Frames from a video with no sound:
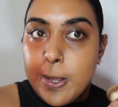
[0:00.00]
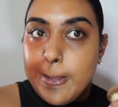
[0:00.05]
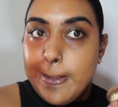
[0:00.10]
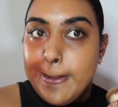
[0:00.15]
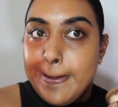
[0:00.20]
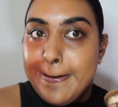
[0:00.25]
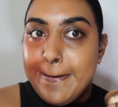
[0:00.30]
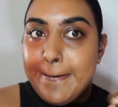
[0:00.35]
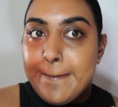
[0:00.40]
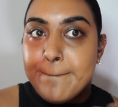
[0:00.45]

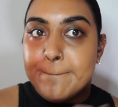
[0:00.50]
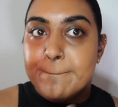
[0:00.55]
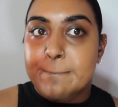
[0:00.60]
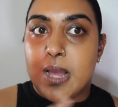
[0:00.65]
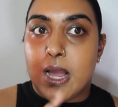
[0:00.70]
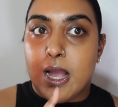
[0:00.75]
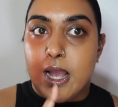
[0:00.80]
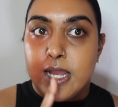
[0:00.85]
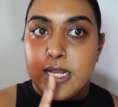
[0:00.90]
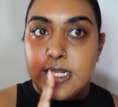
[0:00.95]

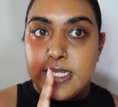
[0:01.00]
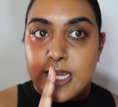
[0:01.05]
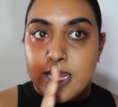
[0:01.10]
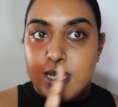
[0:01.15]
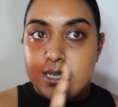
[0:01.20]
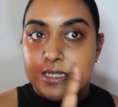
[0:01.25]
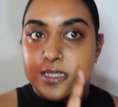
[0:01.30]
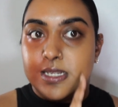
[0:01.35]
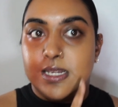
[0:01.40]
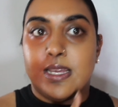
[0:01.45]
I
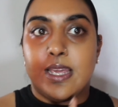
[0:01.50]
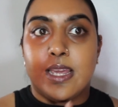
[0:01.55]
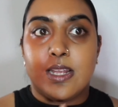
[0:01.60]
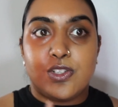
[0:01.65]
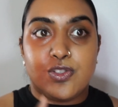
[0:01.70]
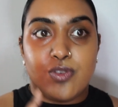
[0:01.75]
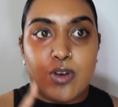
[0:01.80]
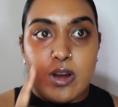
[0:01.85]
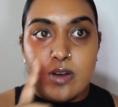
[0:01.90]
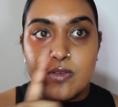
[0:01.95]
tend to get
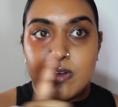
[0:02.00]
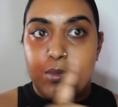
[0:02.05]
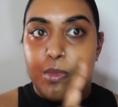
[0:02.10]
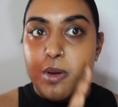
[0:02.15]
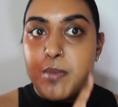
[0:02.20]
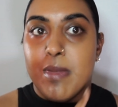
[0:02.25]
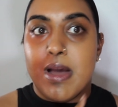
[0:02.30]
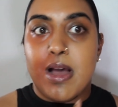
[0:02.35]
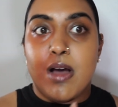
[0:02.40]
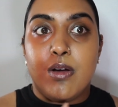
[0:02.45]
dry around my
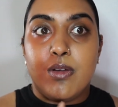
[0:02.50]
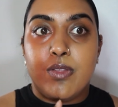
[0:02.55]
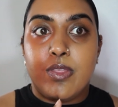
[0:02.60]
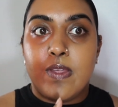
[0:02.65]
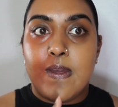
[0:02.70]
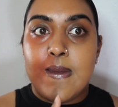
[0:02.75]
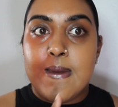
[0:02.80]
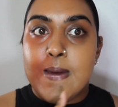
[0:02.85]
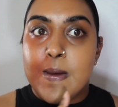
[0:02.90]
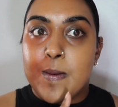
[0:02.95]
mouth,
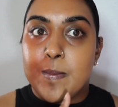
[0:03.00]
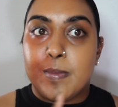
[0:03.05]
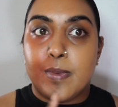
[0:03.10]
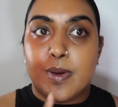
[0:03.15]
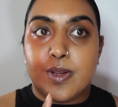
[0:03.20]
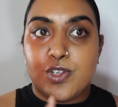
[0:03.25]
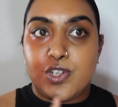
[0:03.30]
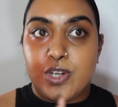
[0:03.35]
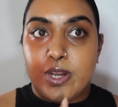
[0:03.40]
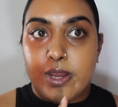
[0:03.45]

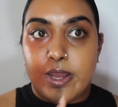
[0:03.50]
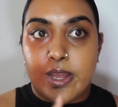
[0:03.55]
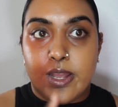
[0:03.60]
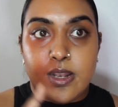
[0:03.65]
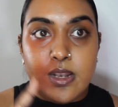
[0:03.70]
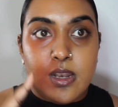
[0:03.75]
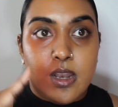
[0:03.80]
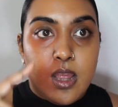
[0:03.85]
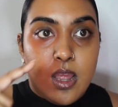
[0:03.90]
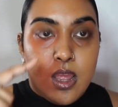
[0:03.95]
my
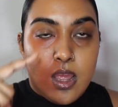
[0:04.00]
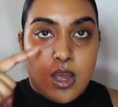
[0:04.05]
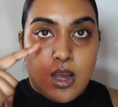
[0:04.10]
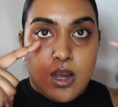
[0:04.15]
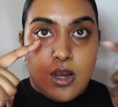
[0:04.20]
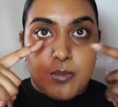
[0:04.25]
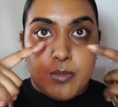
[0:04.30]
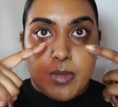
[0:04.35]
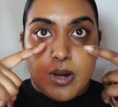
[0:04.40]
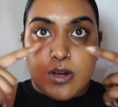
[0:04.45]
chin,
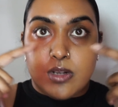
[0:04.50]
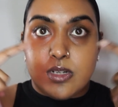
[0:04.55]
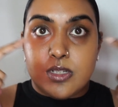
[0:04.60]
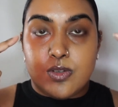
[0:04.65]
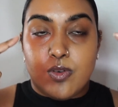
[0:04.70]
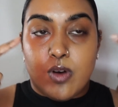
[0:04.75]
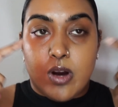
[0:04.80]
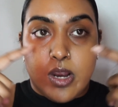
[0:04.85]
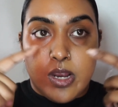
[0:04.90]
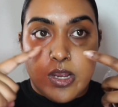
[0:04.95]
my
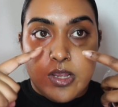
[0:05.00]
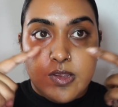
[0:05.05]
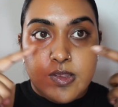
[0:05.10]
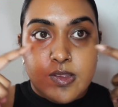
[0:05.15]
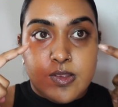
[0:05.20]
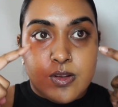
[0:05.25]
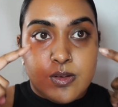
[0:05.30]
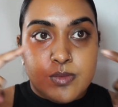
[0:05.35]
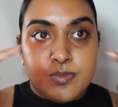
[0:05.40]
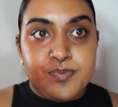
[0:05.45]
under
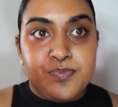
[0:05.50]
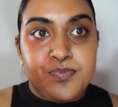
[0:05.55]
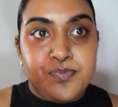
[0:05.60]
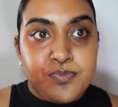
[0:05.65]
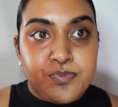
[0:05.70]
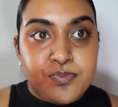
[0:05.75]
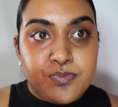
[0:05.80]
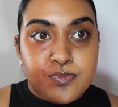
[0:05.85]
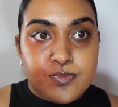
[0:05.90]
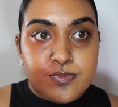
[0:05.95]
eyes
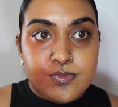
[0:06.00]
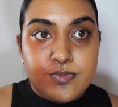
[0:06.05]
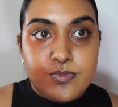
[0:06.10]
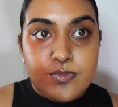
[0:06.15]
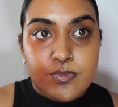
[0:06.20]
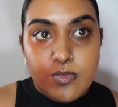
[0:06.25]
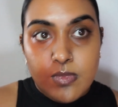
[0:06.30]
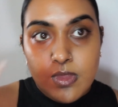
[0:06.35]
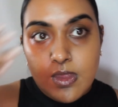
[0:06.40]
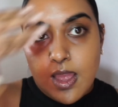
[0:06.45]

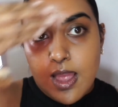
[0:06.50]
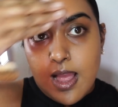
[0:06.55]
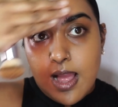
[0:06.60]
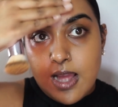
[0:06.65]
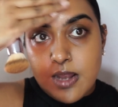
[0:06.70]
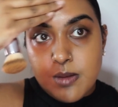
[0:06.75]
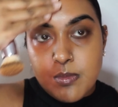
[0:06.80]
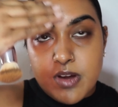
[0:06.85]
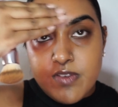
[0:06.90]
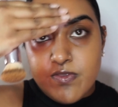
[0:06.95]

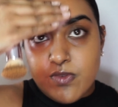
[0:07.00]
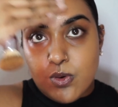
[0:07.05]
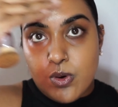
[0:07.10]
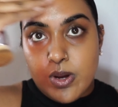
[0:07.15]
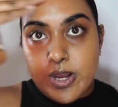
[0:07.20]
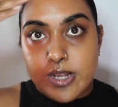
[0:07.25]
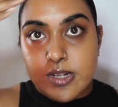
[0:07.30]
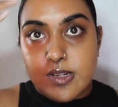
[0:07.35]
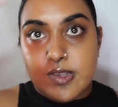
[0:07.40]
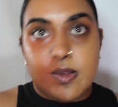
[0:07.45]
and my
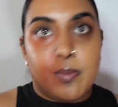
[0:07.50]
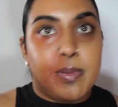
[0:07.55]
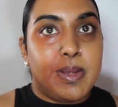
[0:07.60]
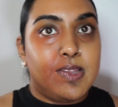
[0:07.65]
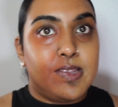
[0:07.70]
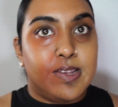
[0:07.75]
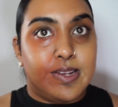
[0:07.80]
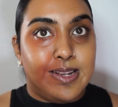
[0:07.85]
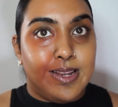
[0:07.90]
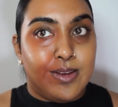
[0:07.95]
forehead. So
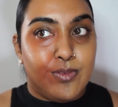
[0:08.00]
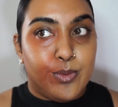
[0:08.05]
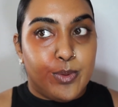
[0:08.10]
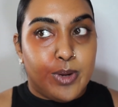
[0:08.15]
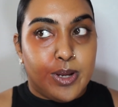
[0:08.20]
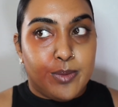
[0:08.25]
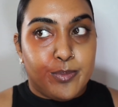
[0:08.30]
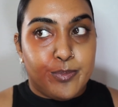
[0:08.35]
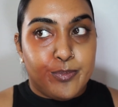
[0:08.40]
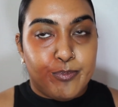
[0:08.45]
basically
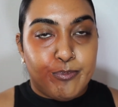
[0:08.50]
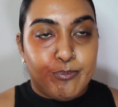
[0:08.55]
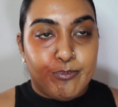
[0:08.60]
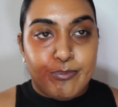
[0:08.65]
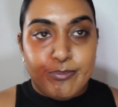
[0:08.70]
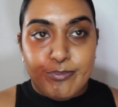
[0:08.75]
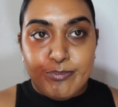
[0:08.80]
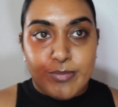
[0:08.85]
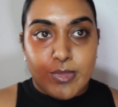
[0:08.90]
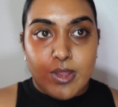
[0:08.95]
everywhere,
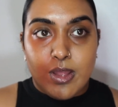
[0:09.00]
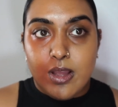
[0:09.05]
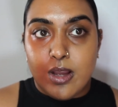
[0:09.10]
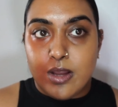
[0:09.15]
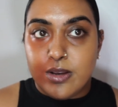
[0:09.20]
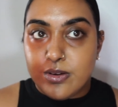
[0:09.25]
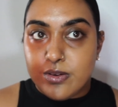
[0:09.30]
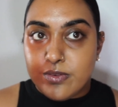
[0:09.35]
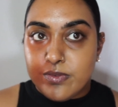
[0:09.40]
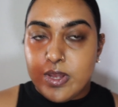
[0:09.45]

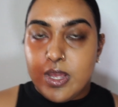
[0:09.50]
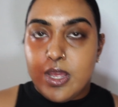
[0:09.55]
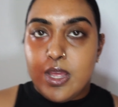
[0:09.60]
kind of.